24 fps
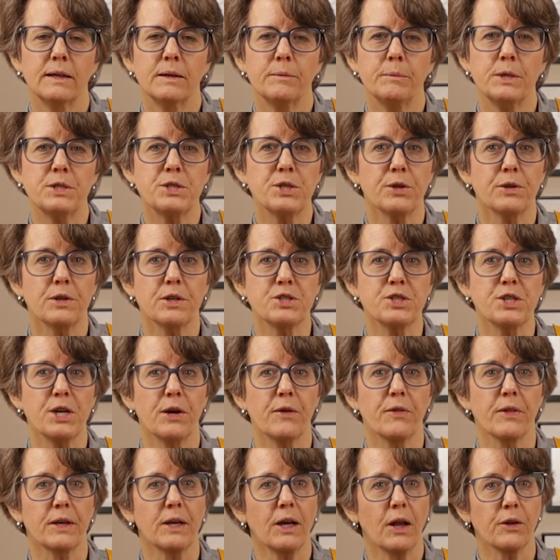Be sure to
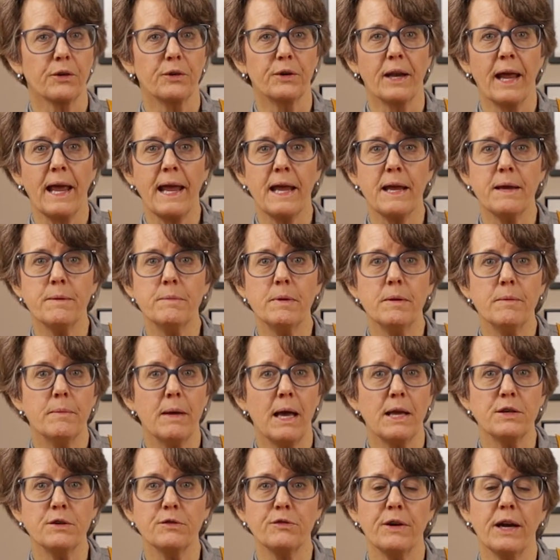share the color name,
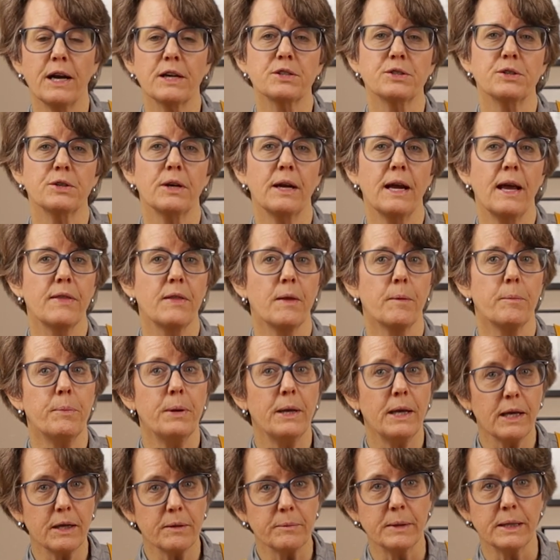manufacturer, and the
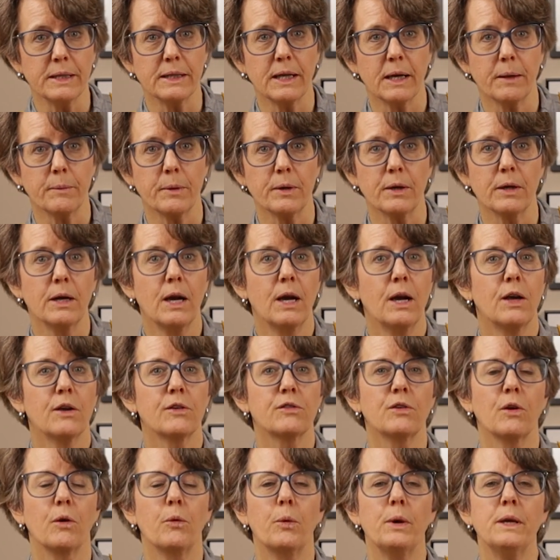pigment number
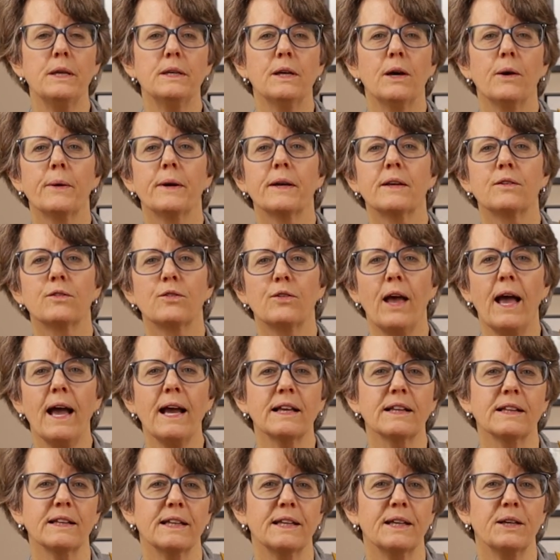so we know
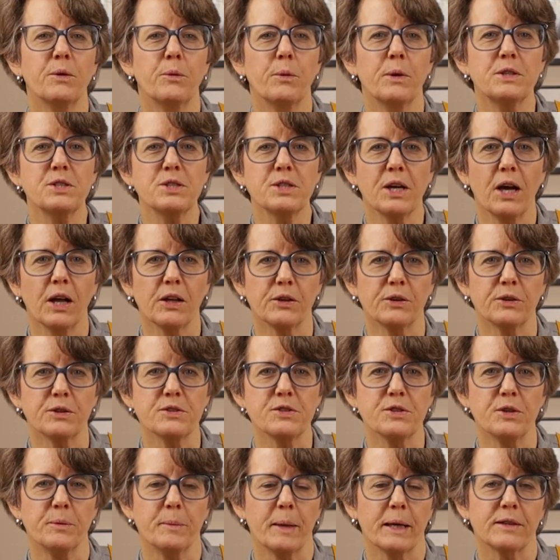exactly which
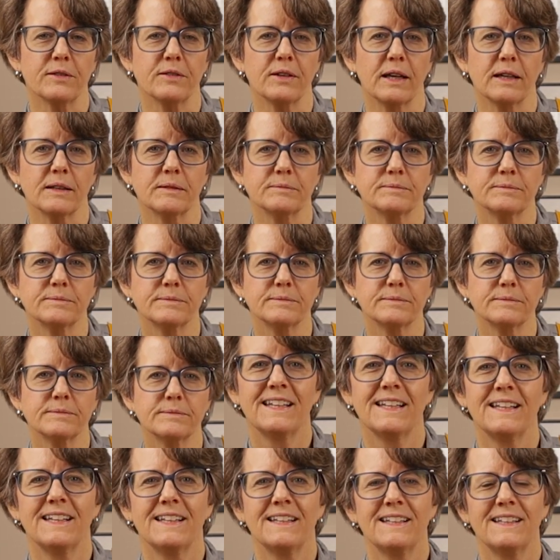colors you're mixing.
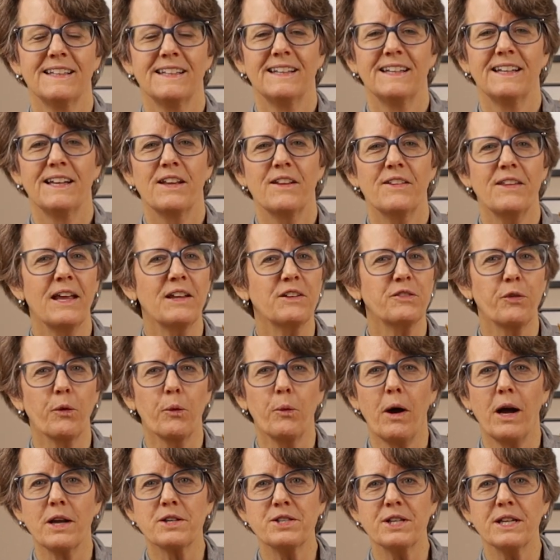Thanks for
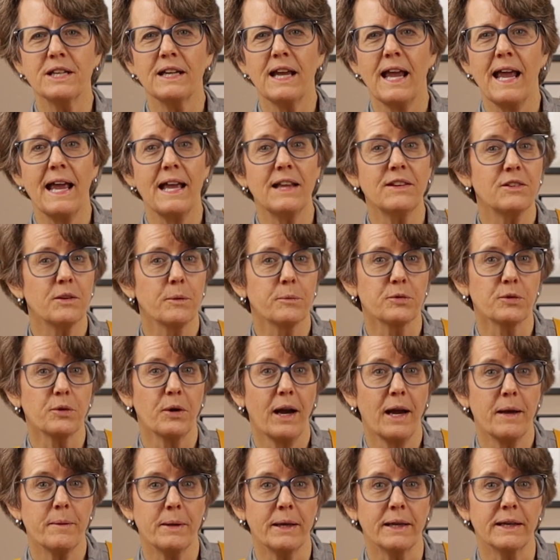watching and
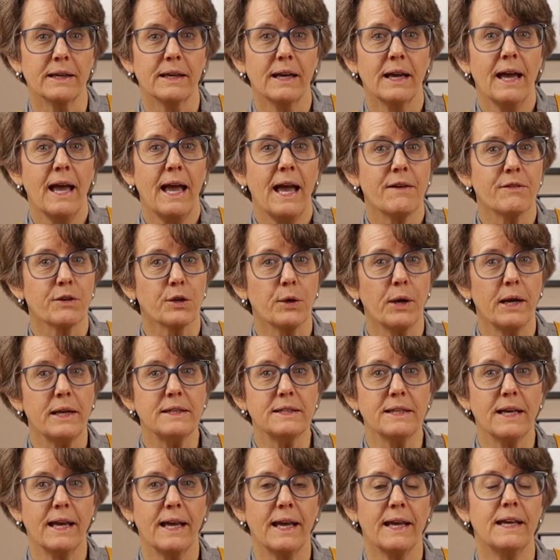subscribing. Have a great
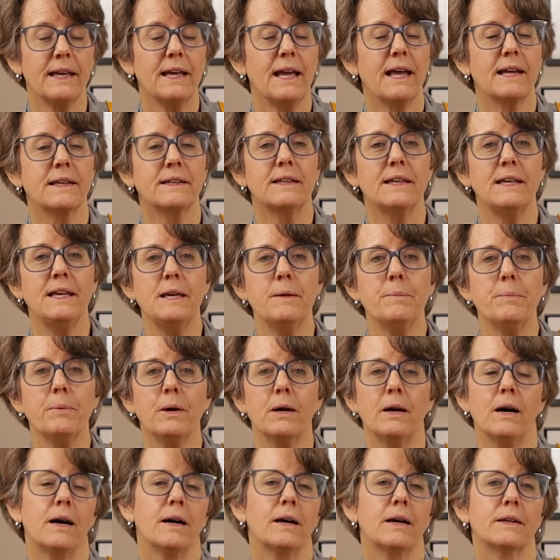day and keep
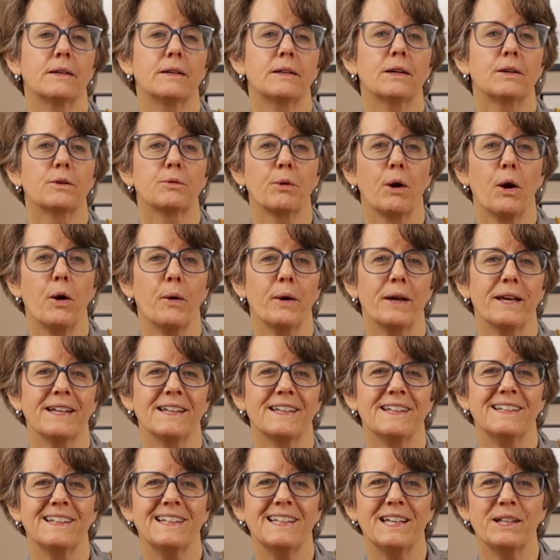on
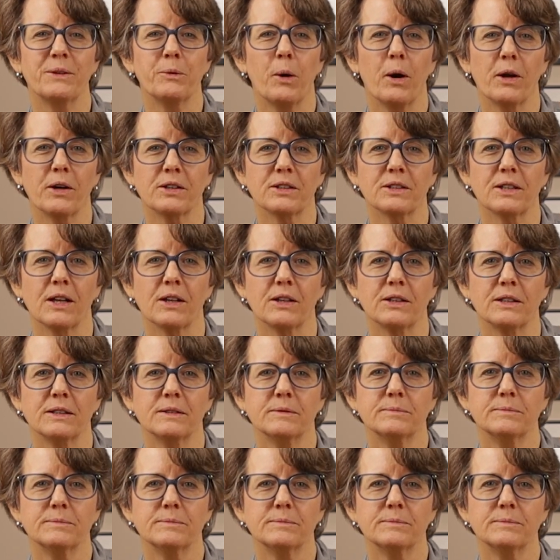growing in watercolor.